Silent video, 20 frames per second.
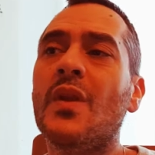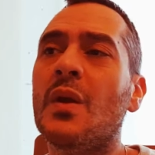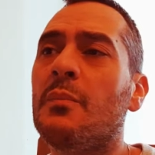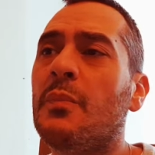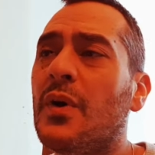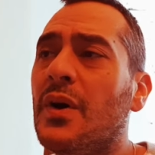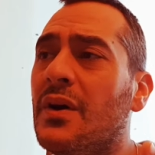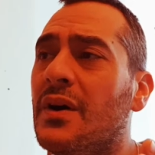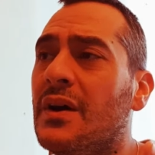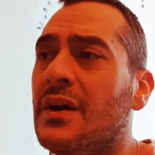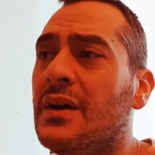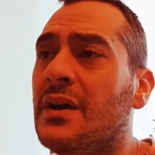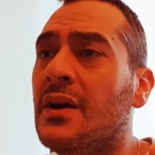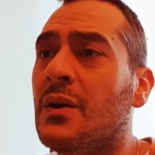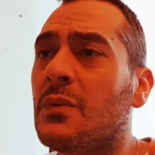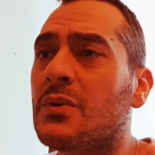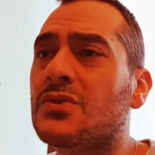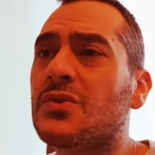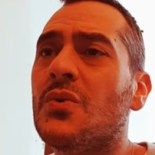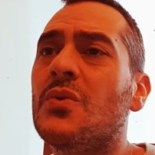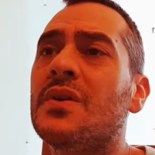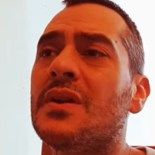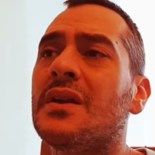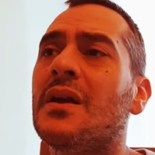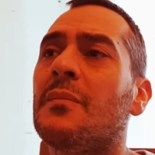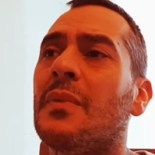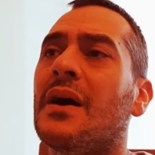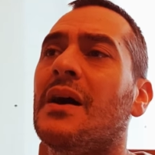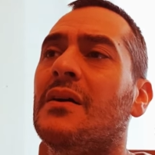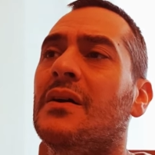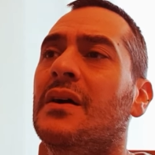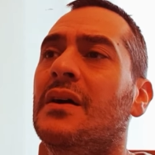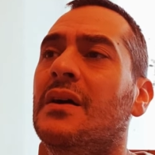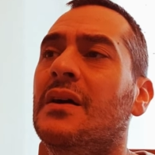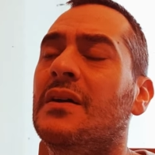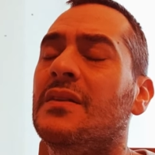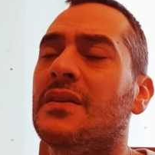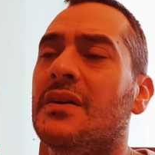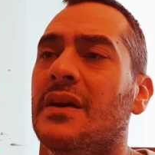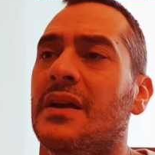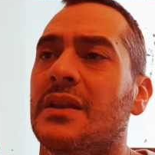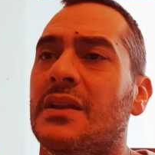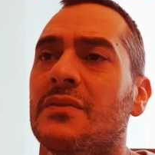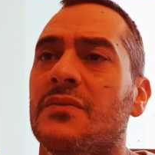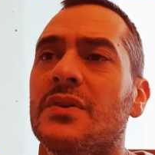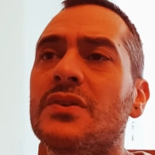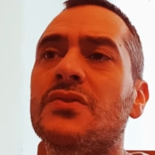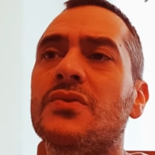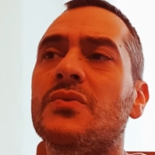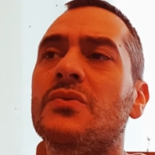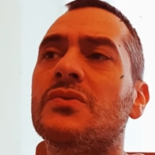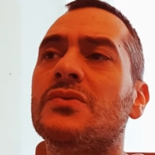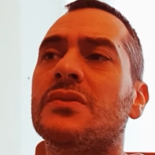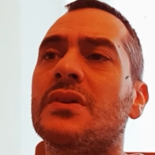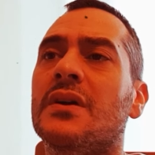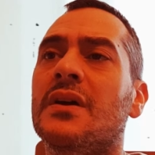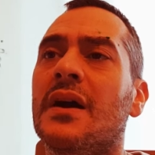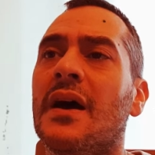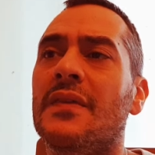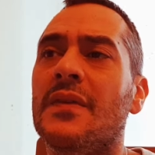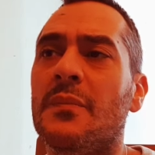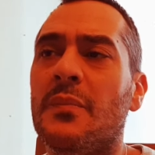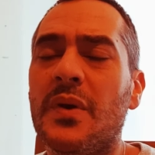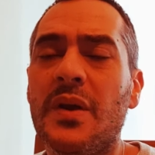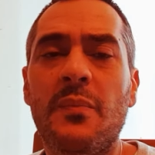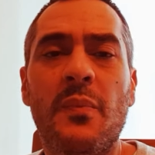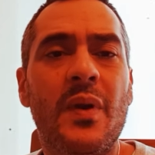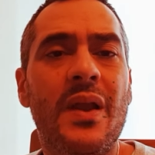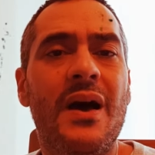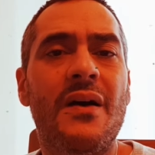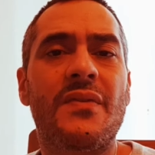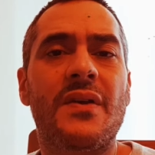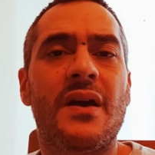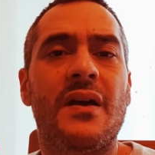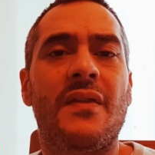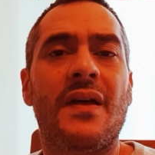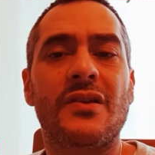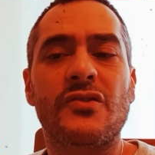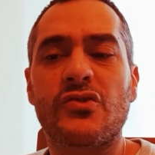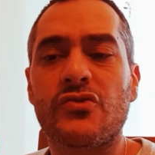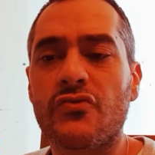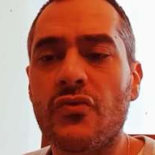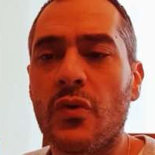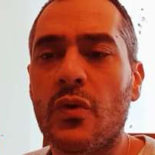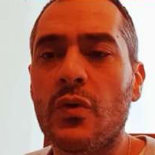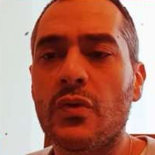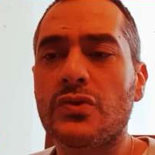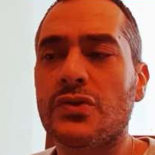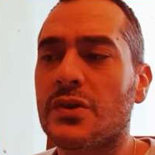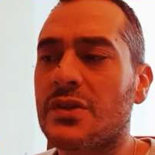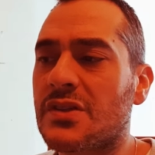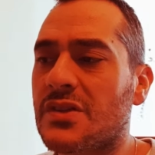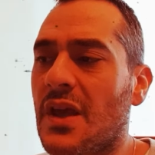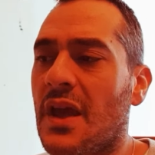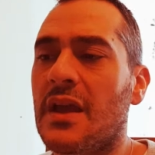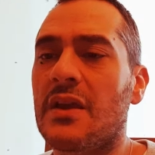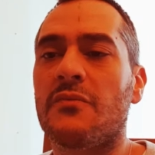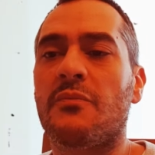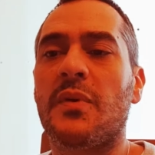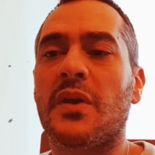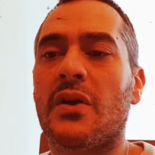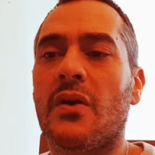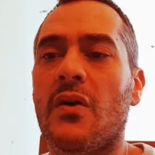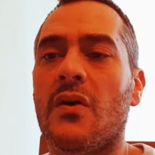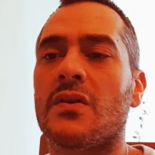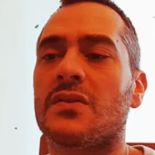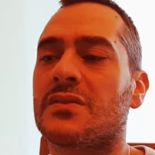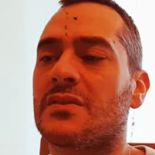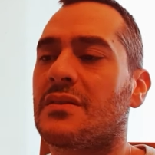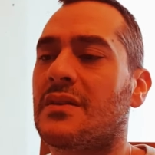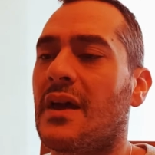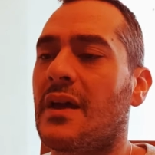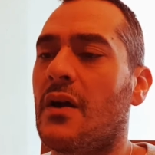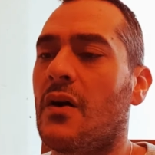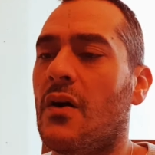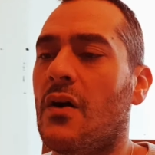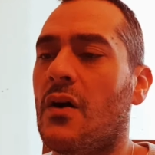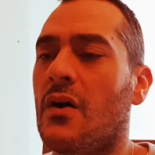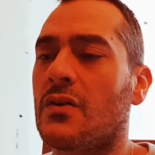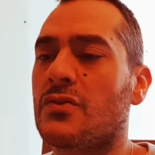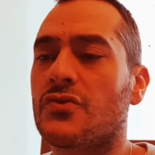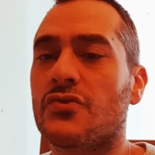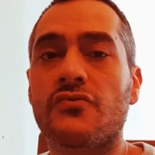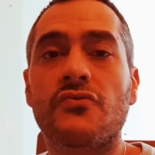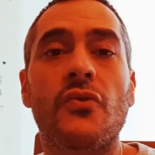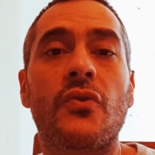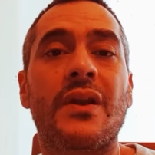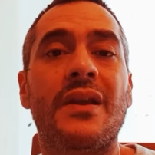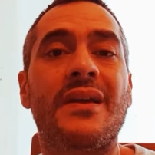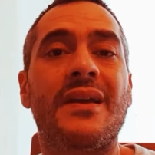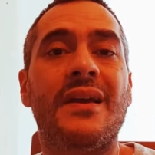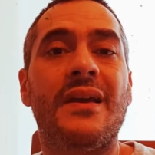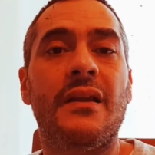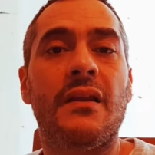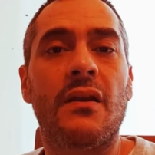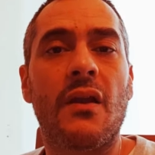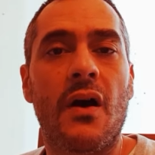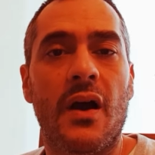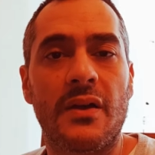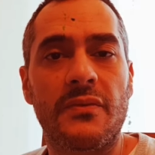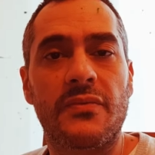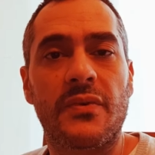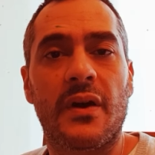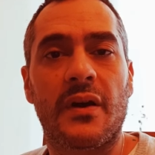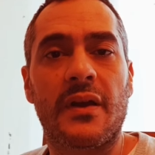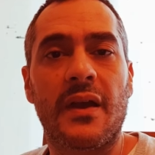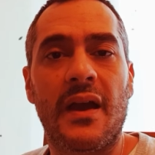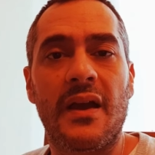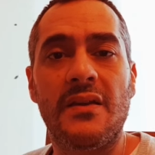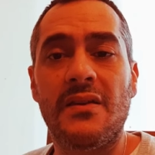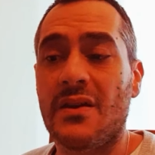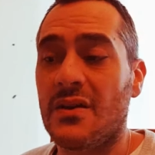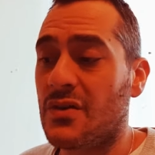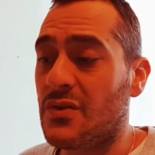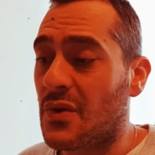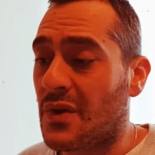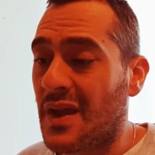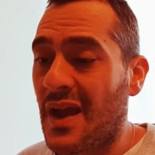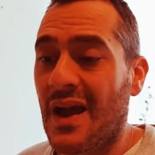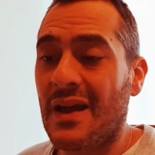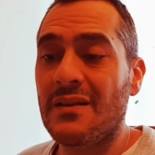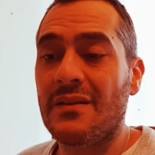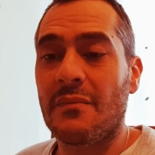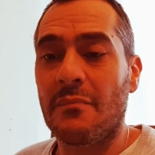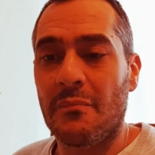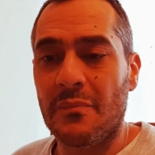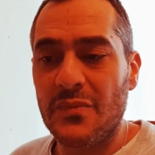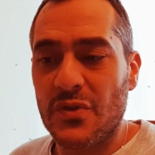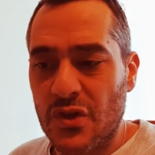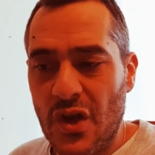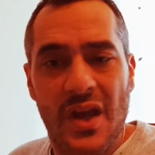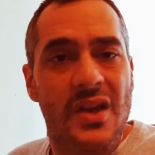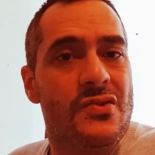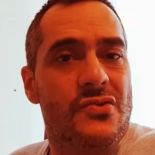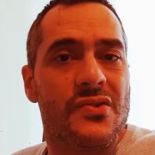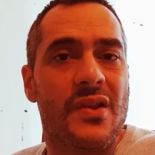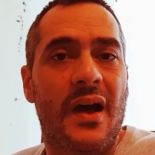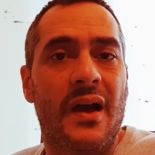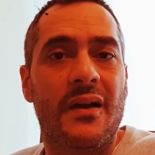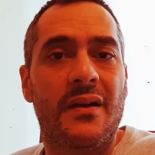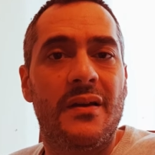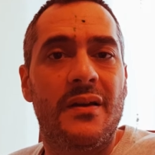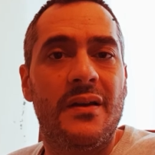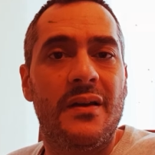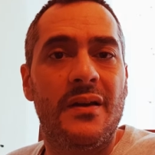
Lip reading: But we're talking about the individuals and the people out there that struggle to save because they are struggling in life. Okay, you can change that,